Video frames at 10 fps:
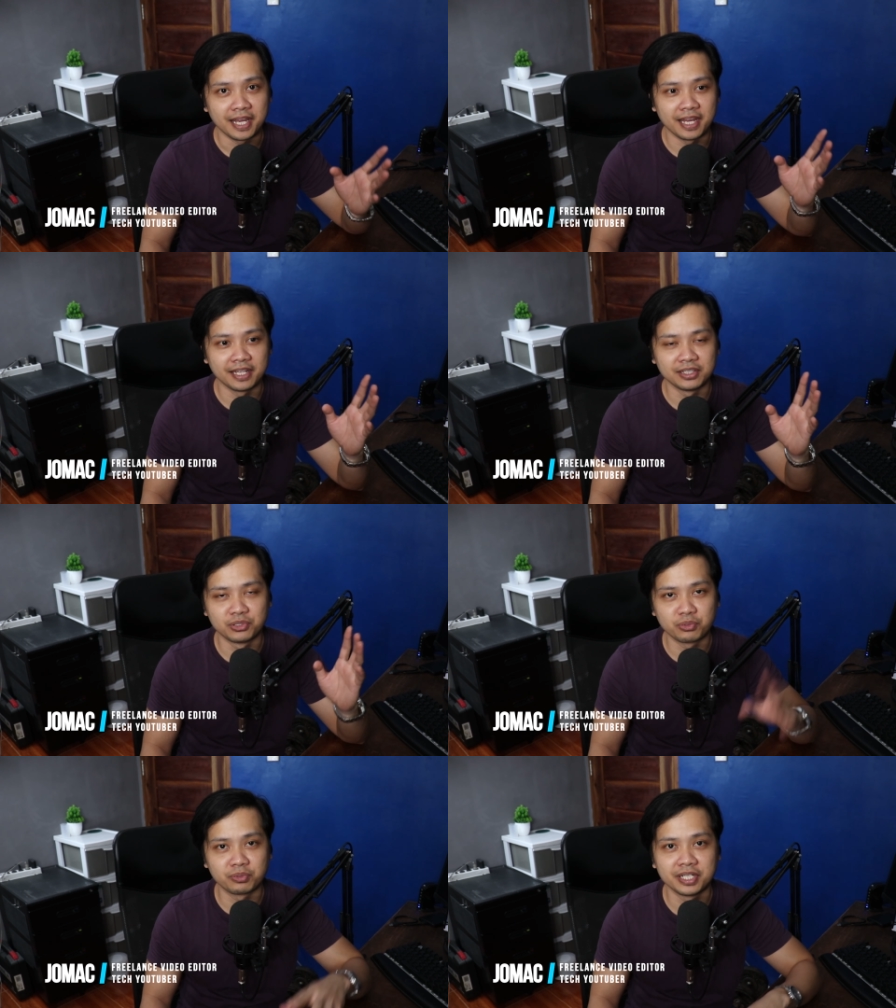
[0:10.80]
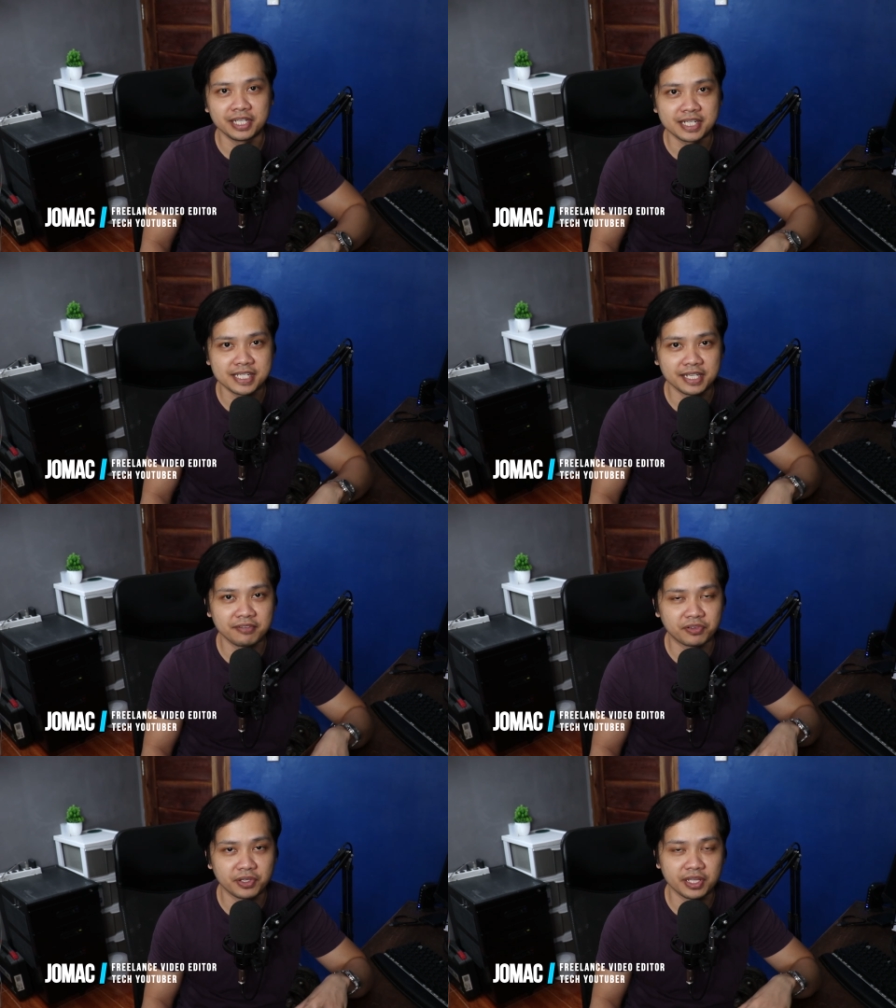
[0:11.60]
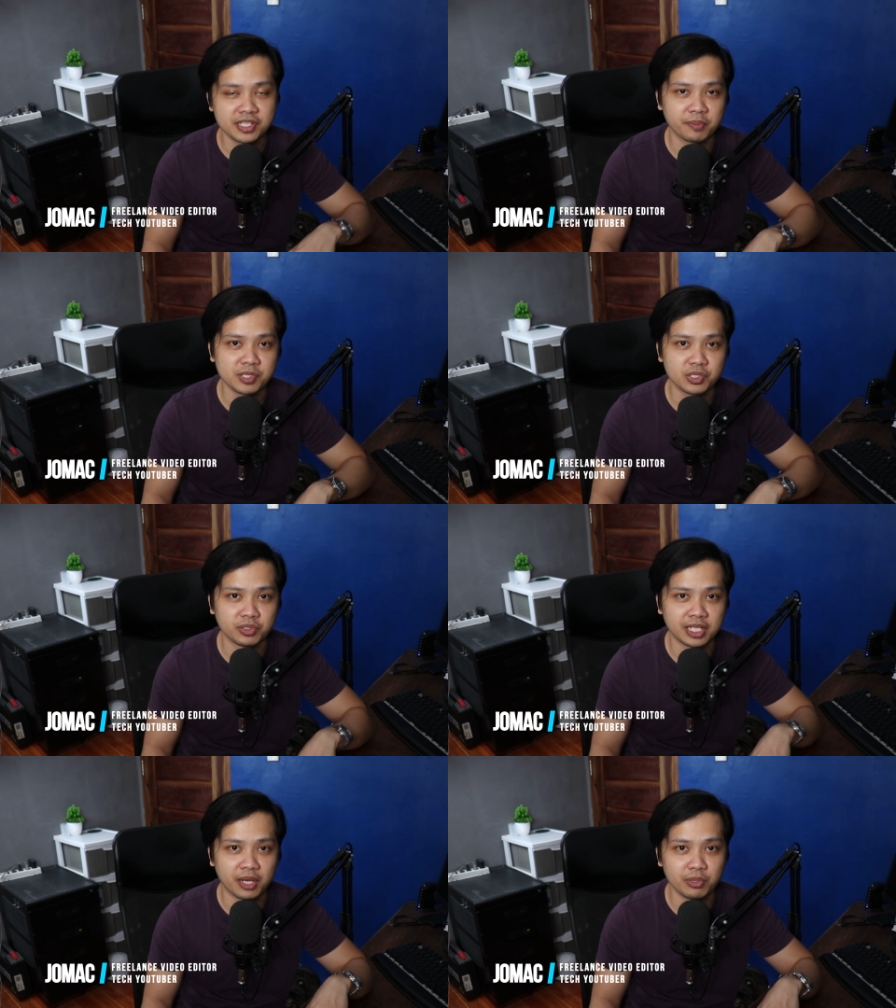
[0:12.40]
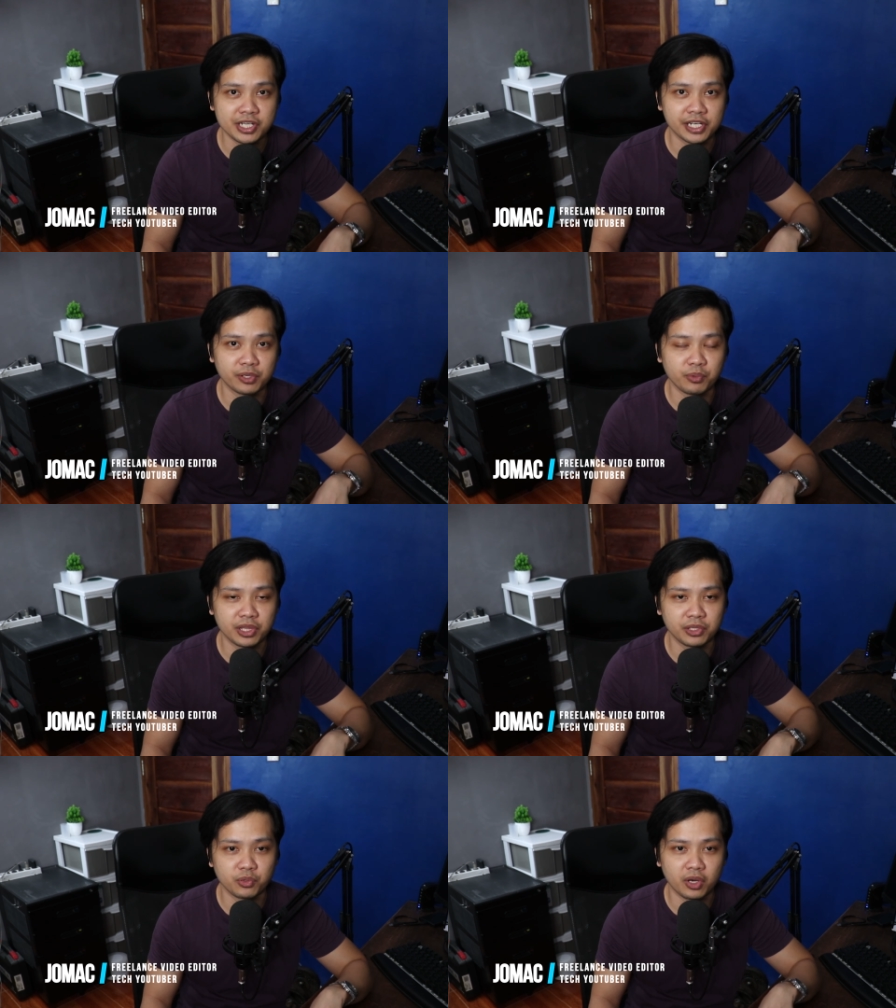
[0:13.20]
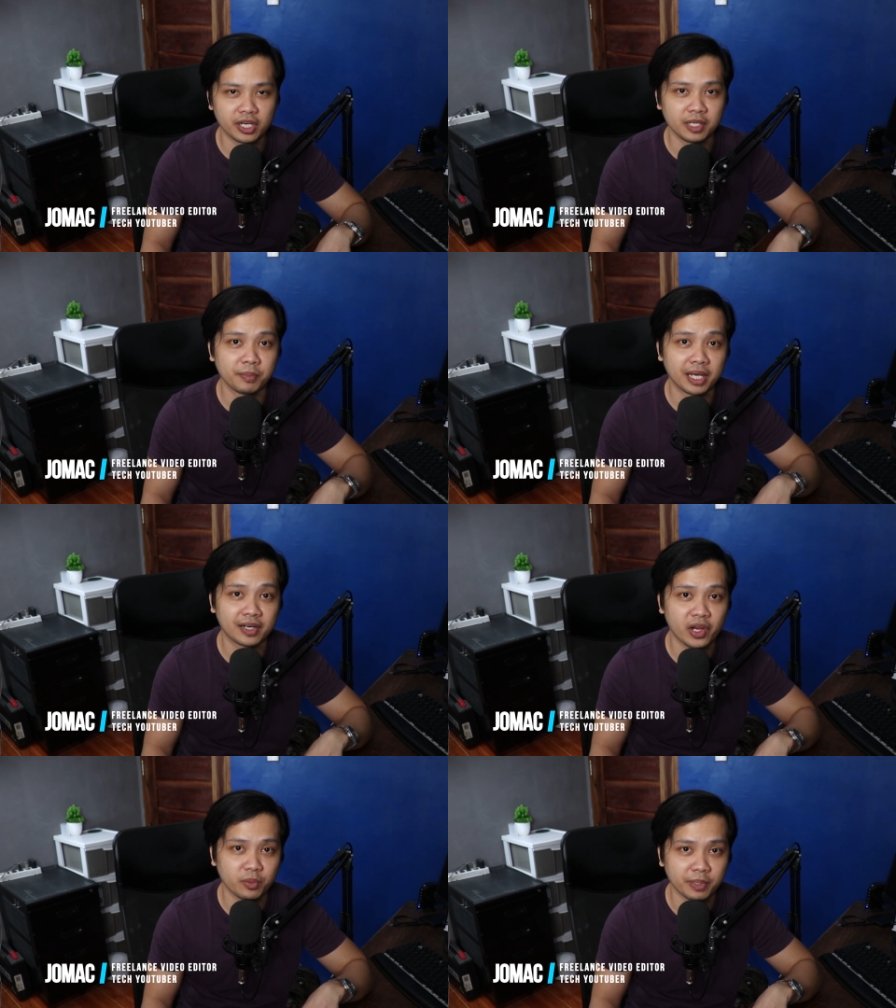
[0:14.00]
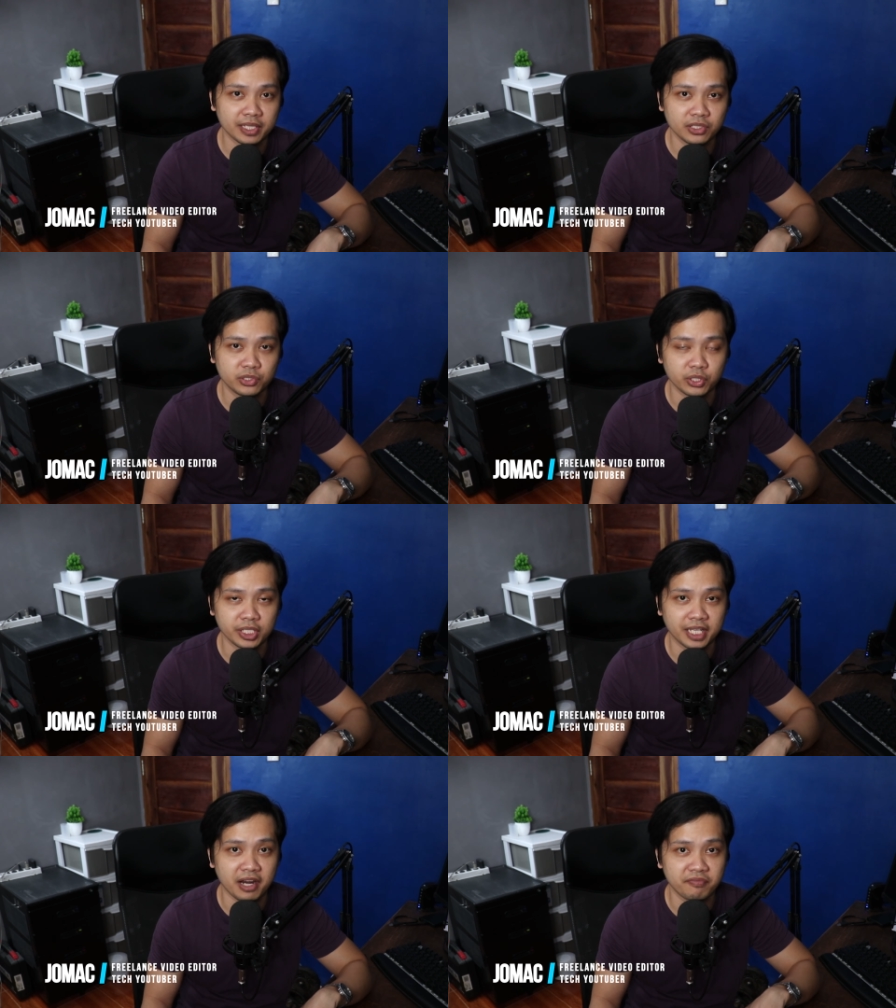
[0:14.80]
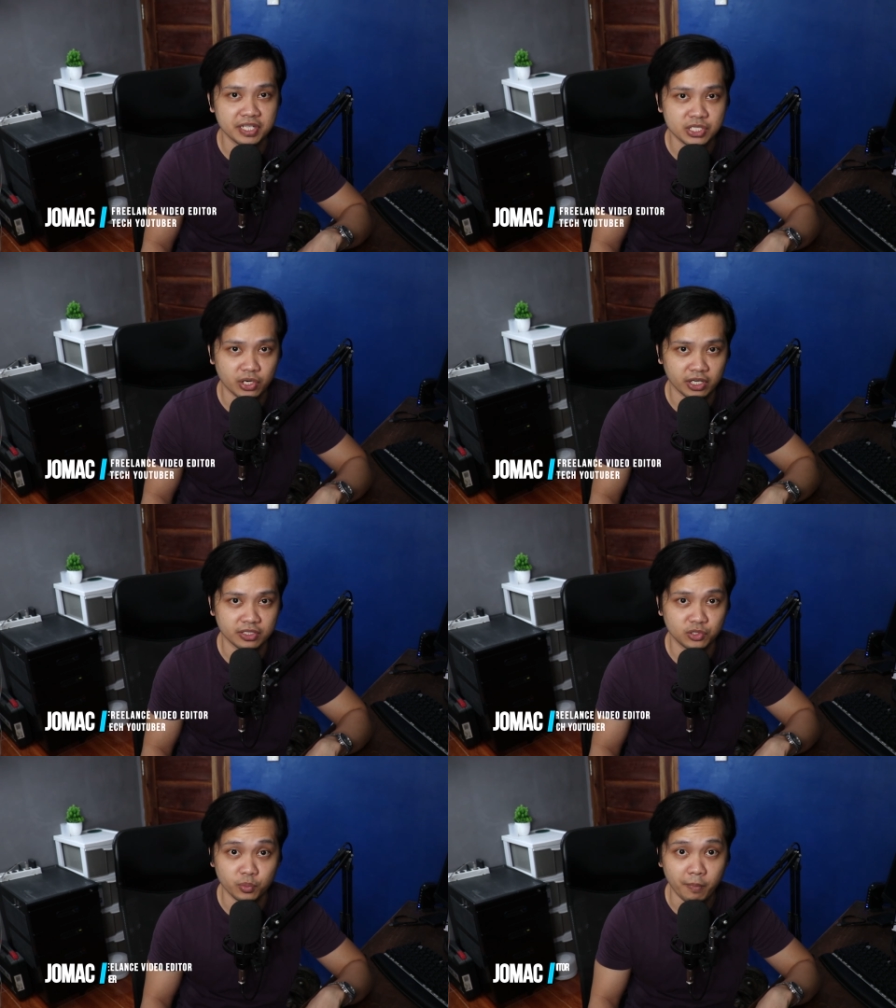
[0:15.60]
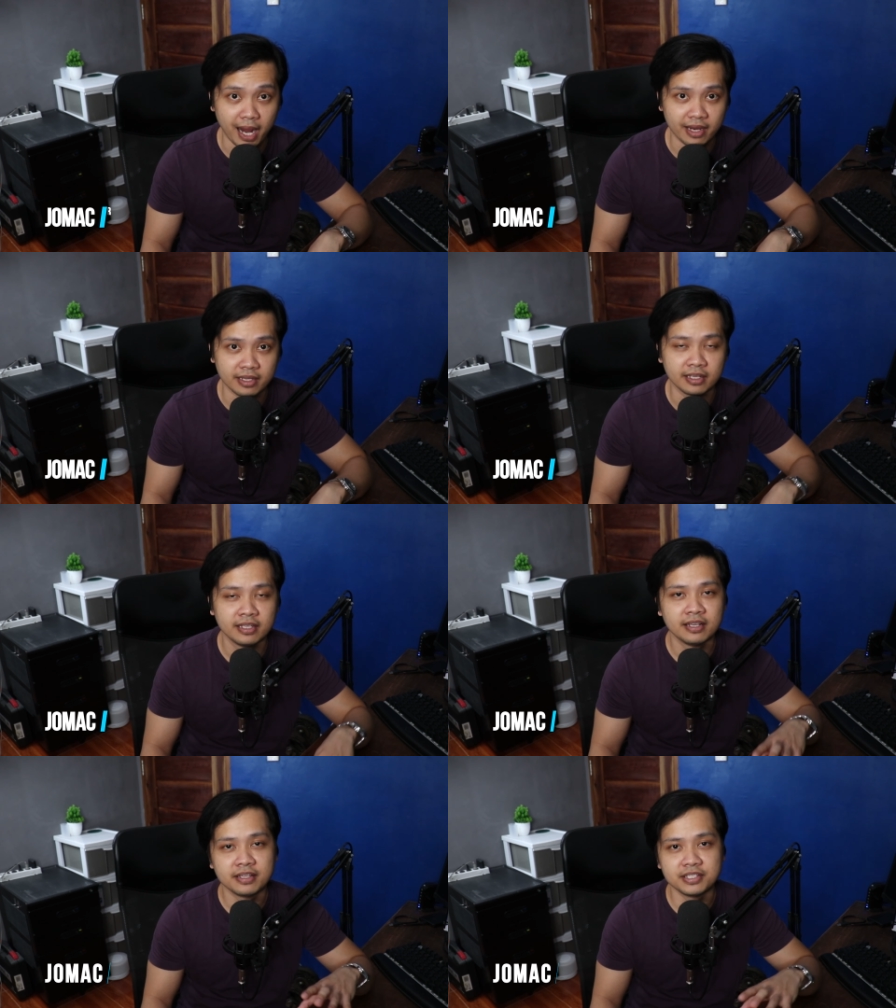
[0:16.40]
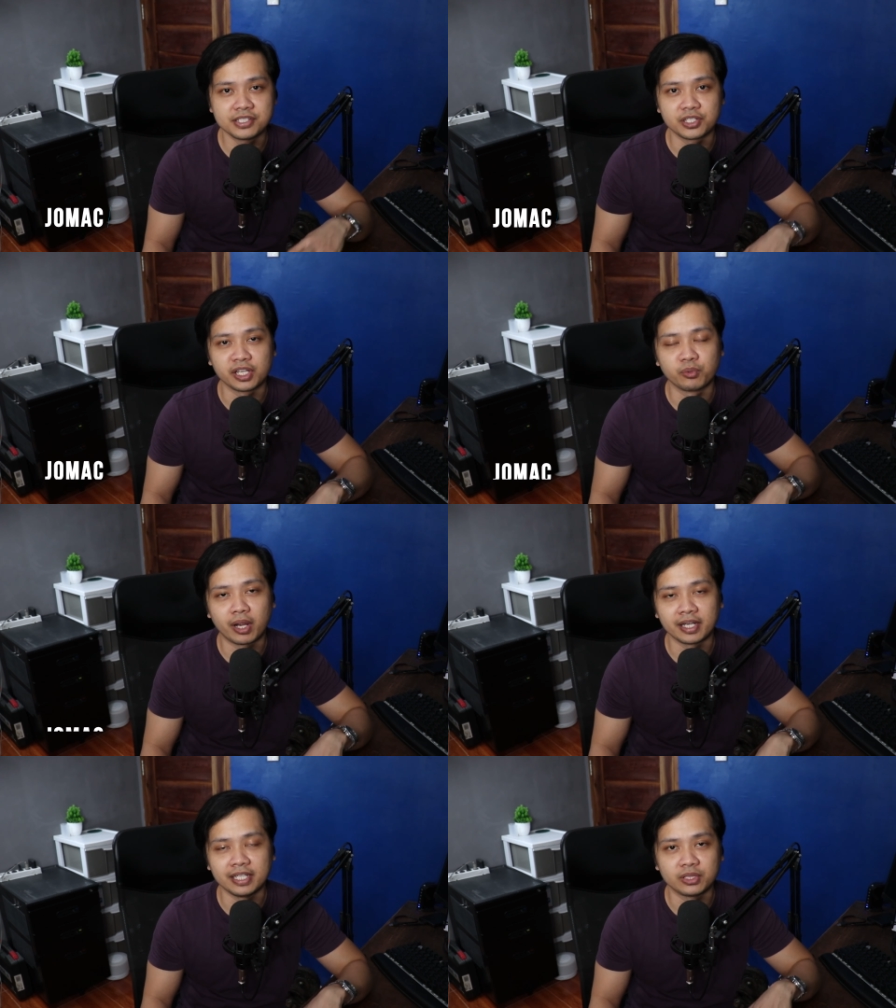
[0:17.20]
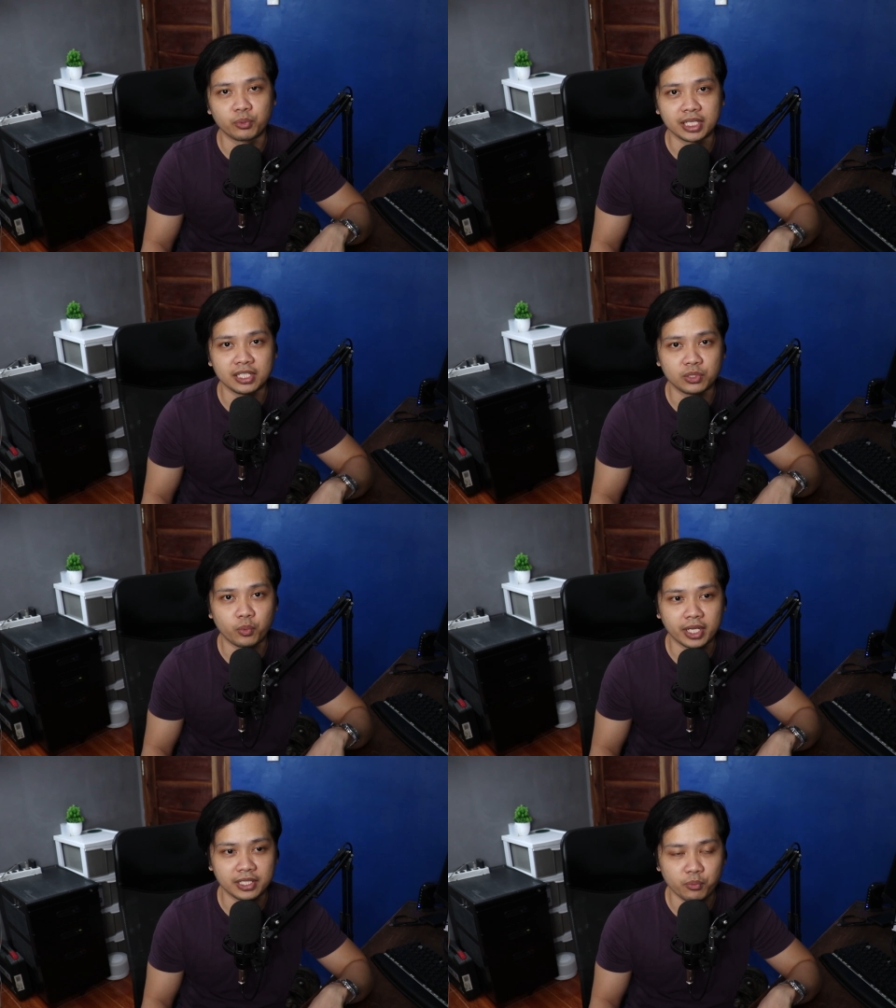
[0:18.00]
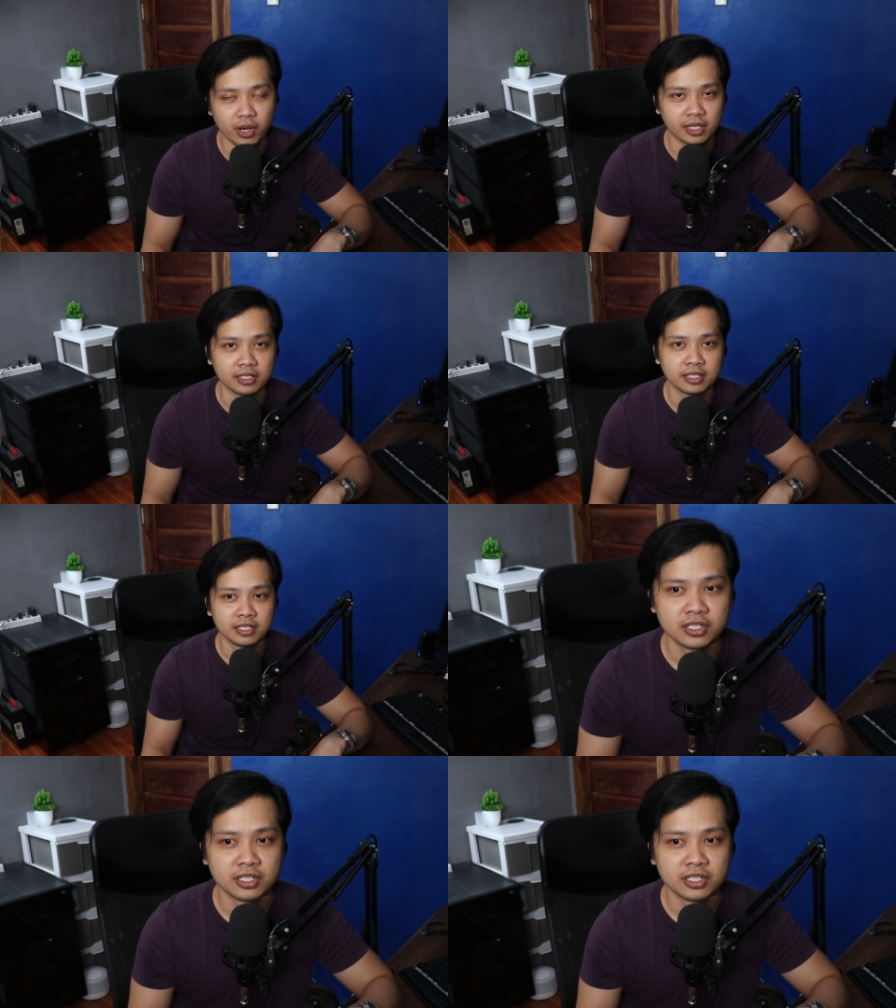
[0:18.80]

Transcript: And don't worry kasi for this episode, I will share with you kung ano yung mga recommended ko na graphics card to buy this January twenty twenty-one.